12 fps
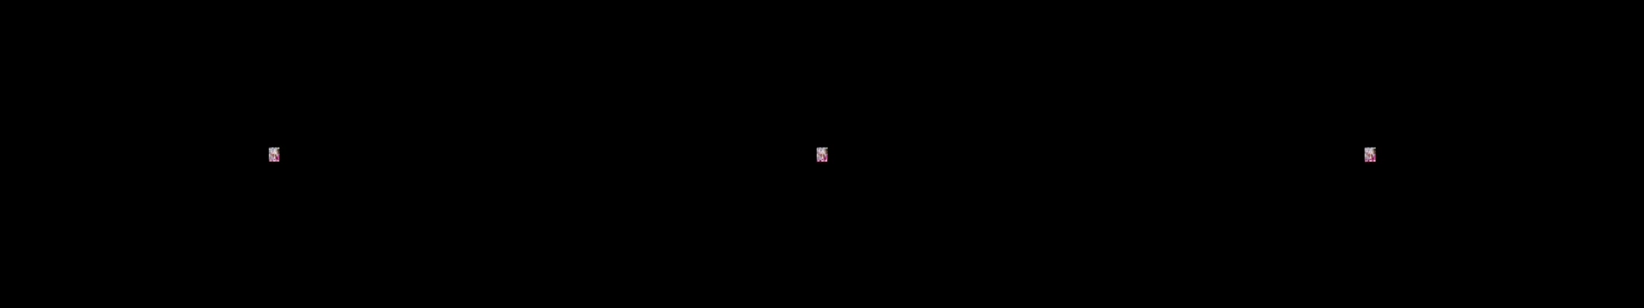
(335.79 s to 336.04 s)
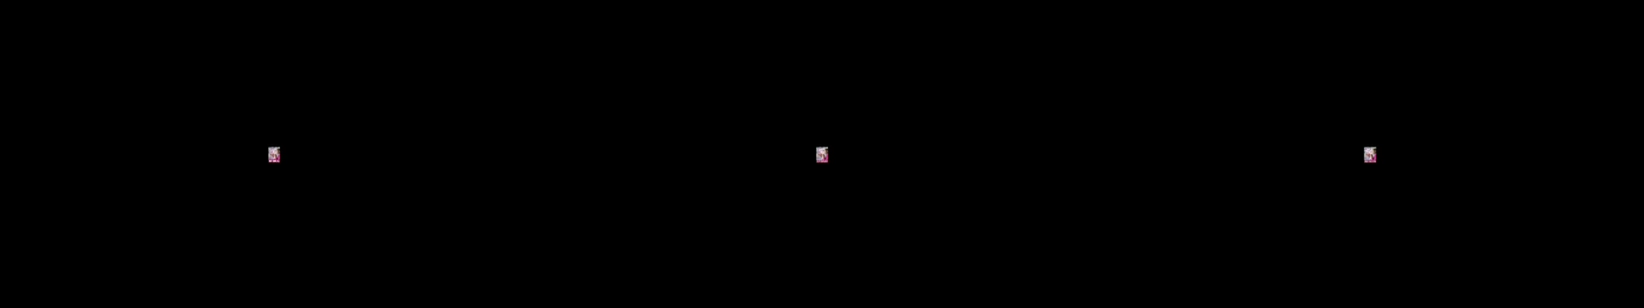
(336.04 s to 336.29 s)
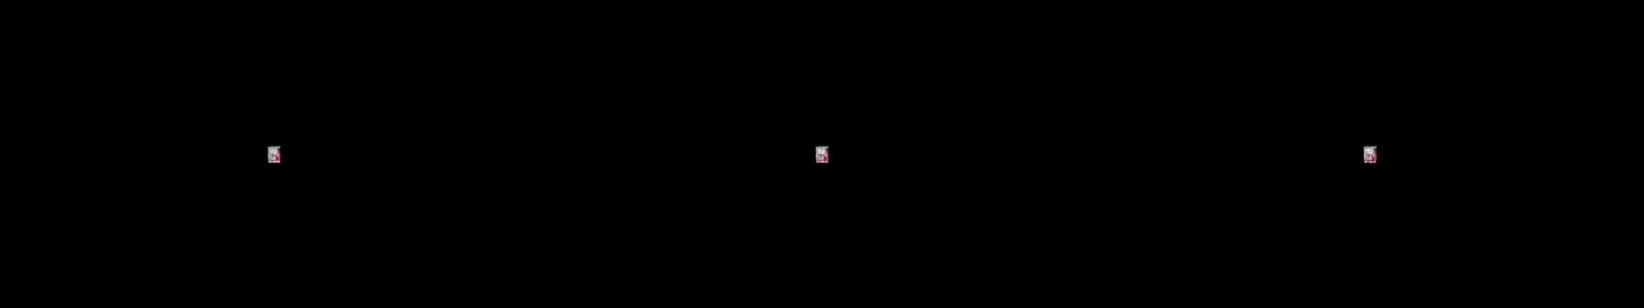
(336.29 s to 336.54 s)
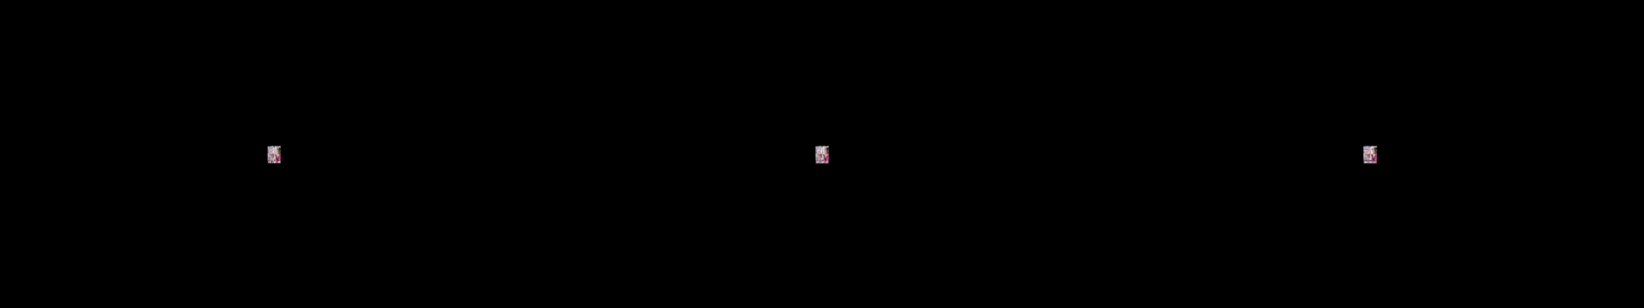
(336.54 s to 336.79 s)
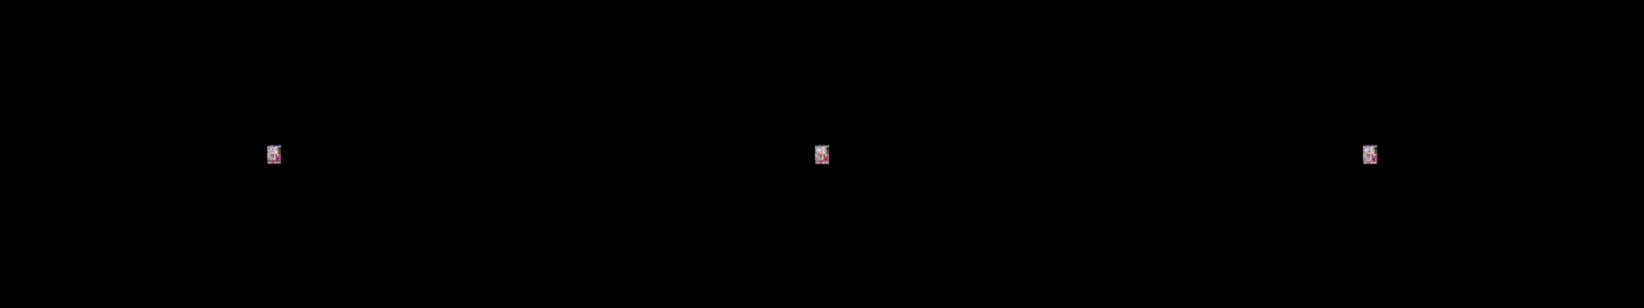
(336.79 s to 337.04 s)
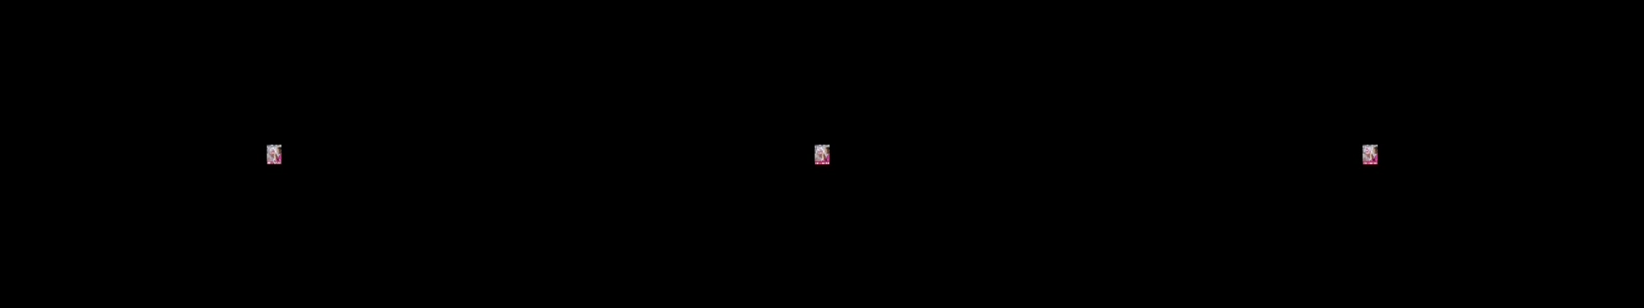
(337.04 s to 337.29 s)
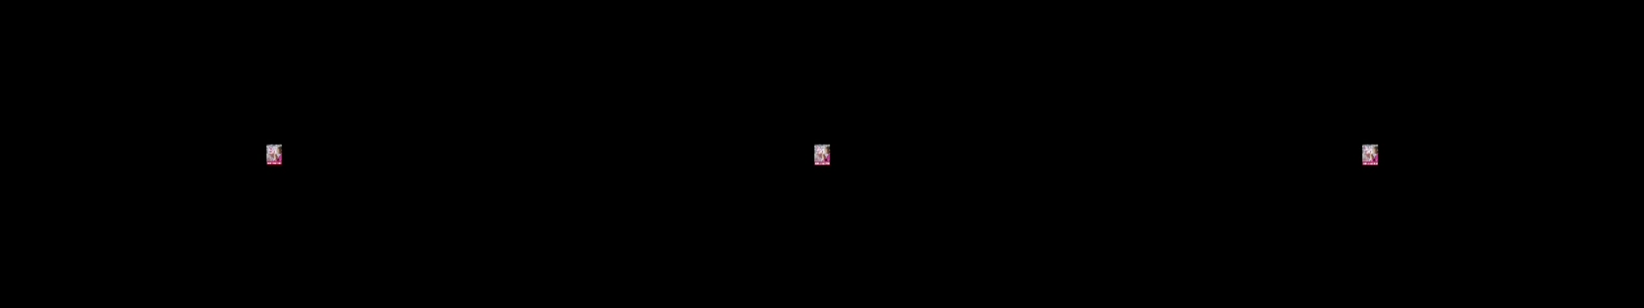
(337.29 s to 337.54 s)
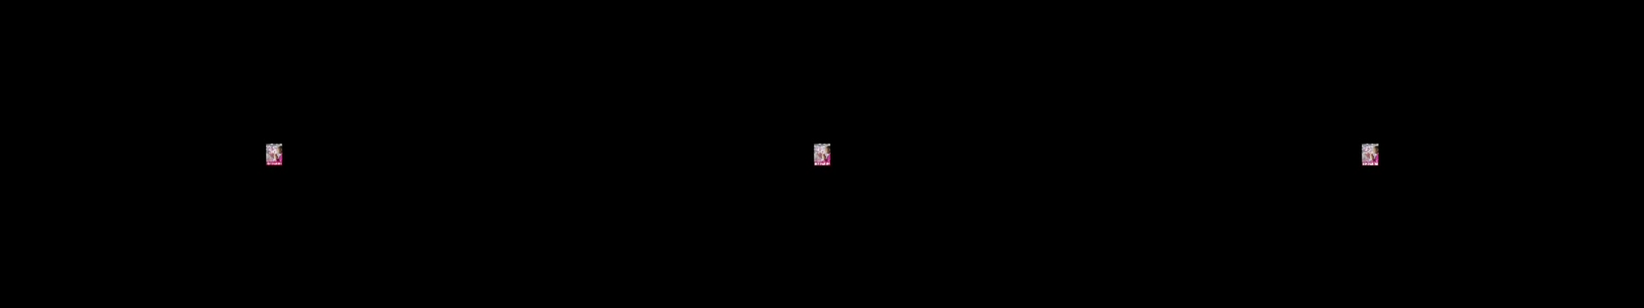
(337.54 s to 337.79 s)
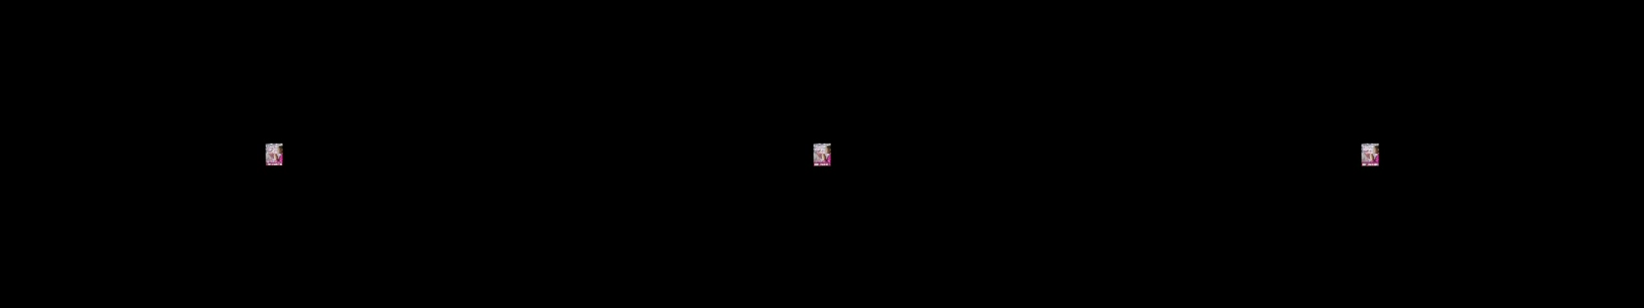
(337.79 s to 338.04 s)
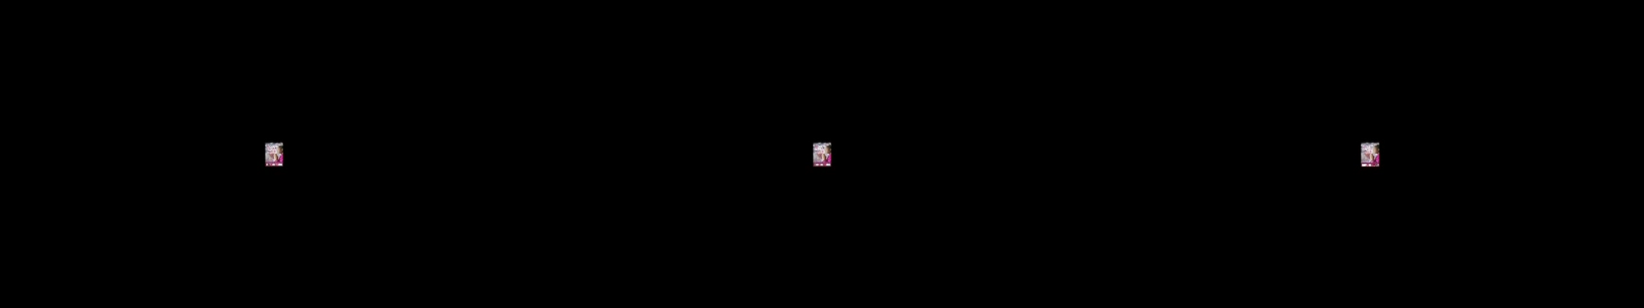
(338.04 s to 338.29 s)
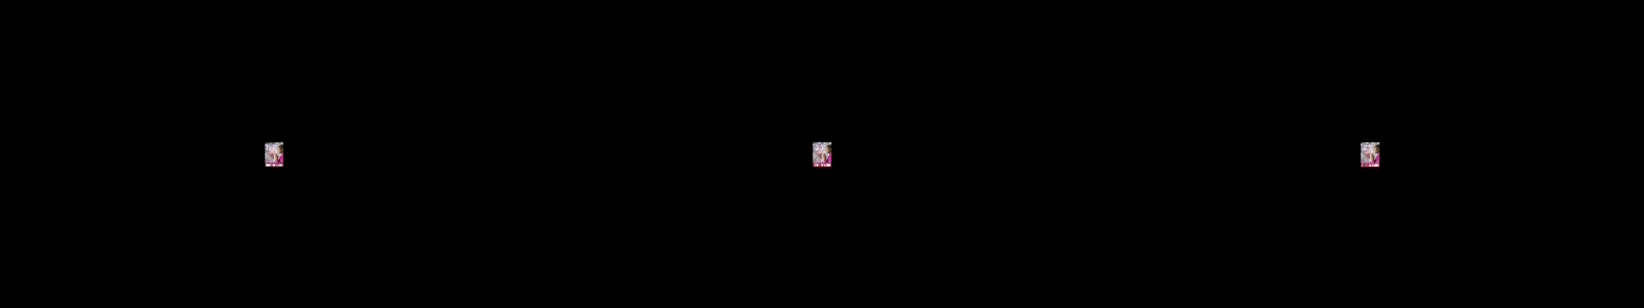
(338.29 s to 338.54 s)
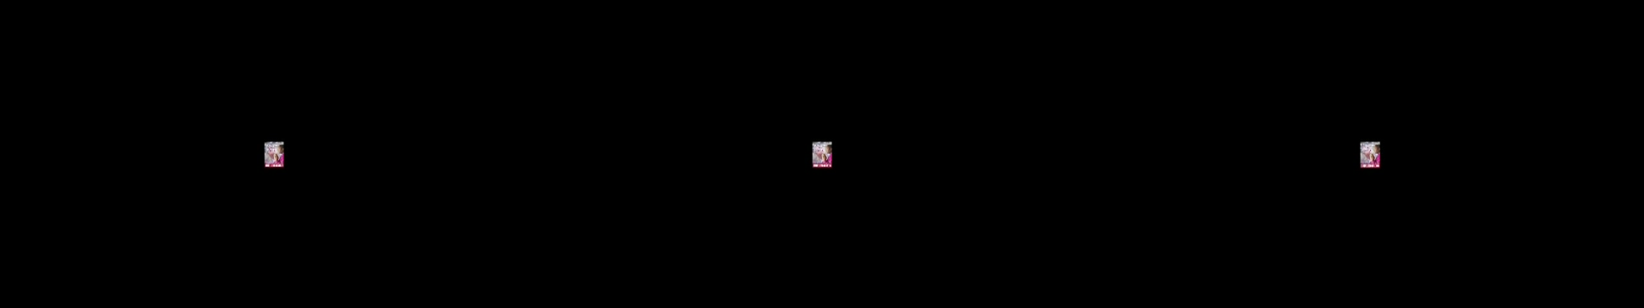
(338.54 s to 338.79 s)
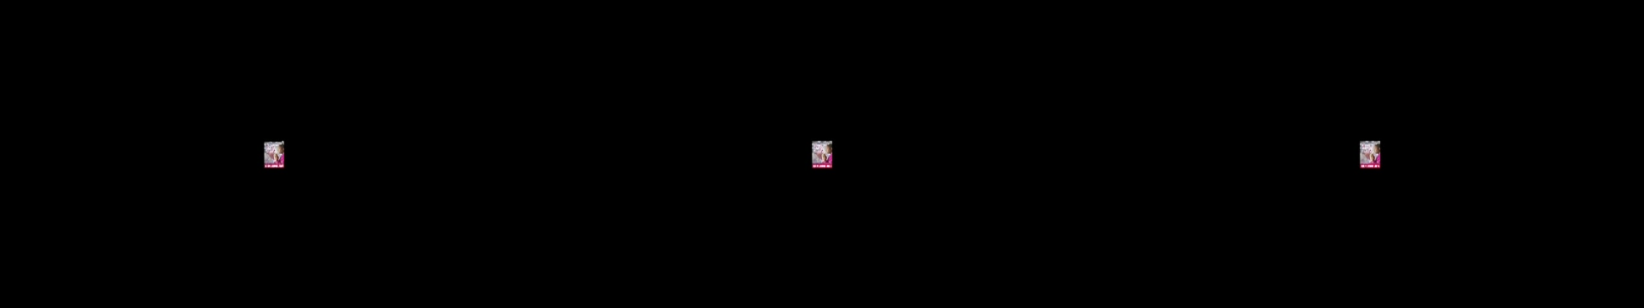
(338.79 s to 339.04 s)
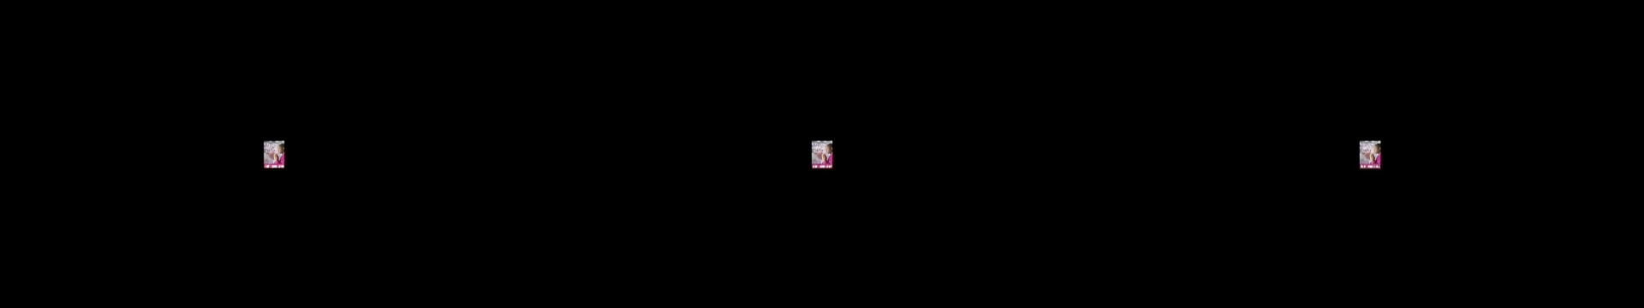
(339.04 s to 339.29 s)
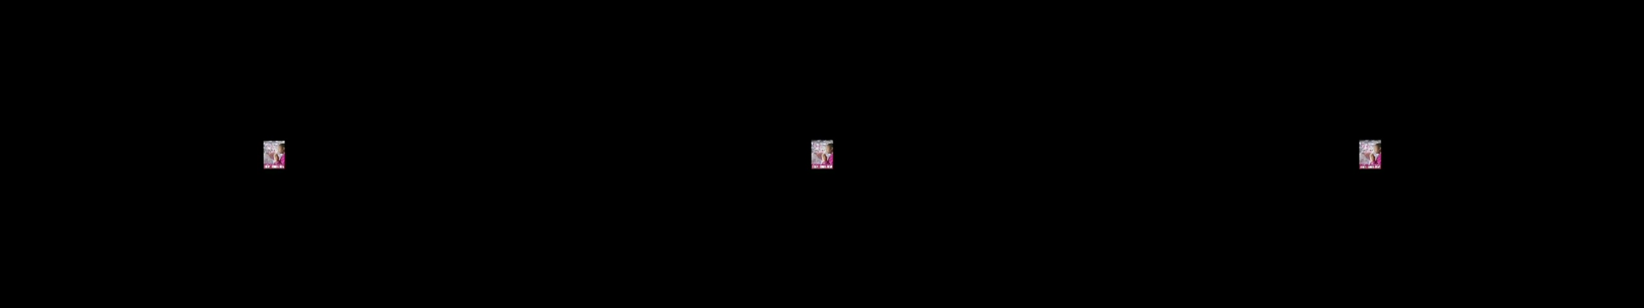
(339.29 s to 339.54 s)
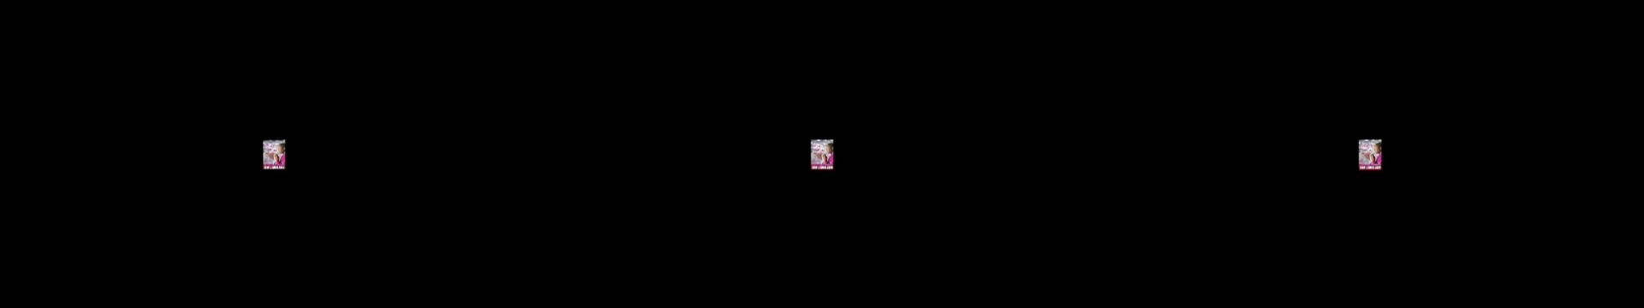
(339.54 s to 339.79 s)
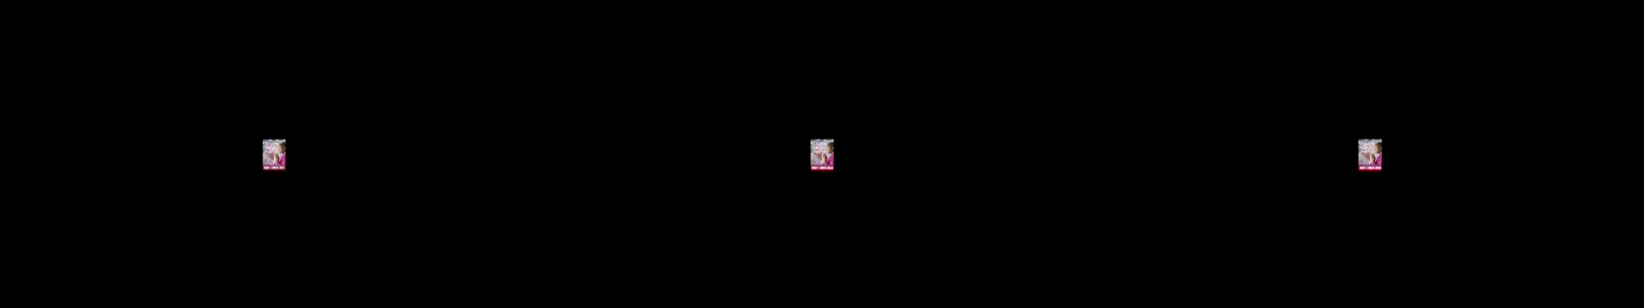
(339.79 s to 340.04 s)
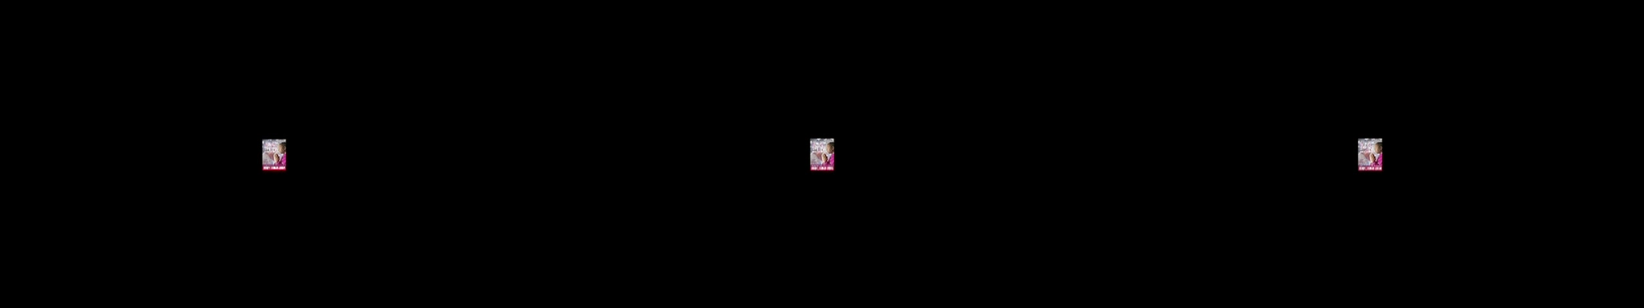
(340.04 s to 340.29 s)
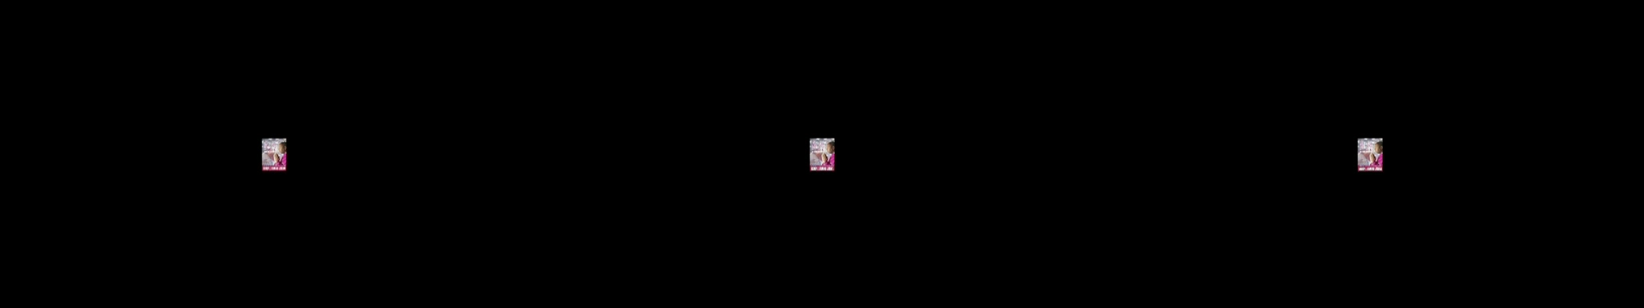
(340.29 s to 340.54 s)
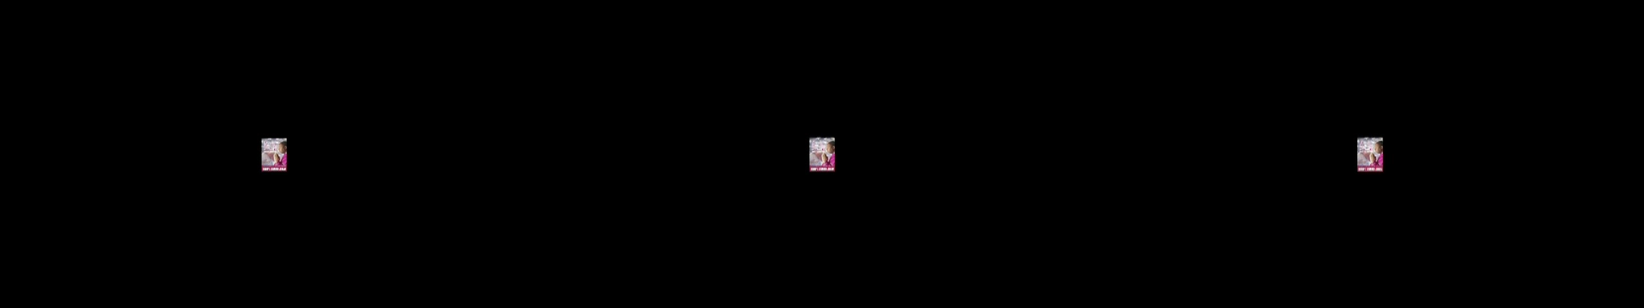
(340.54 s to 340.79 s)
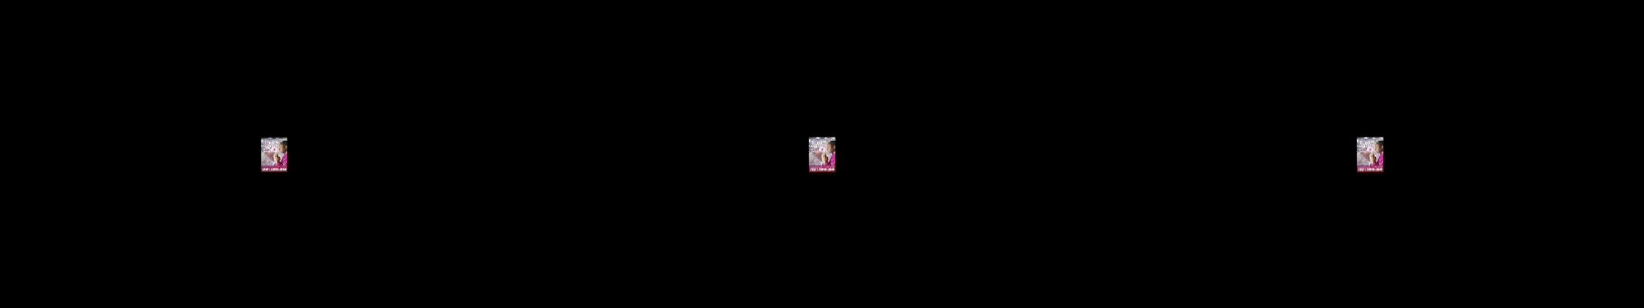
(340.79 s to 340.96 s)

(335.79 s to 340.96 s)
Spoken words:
No face is visible, so there are no lips to read.